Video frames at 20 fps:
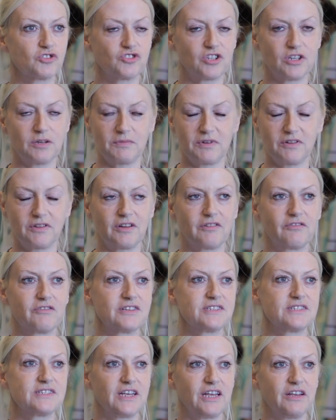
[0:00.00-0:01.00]
what treatment
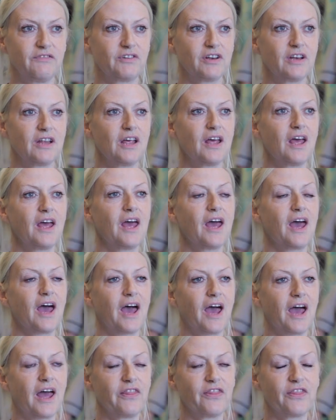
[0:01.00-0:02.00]
they're receiving,
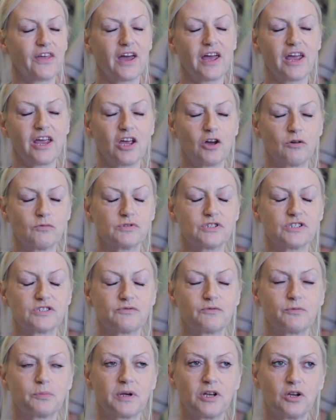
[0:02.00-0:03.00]
and that
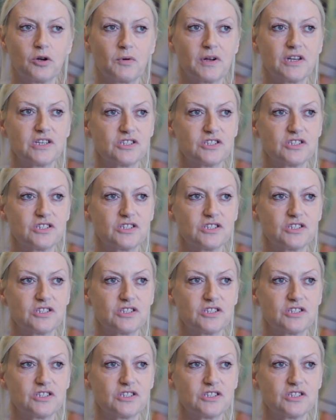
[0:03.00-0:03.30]
helps when you go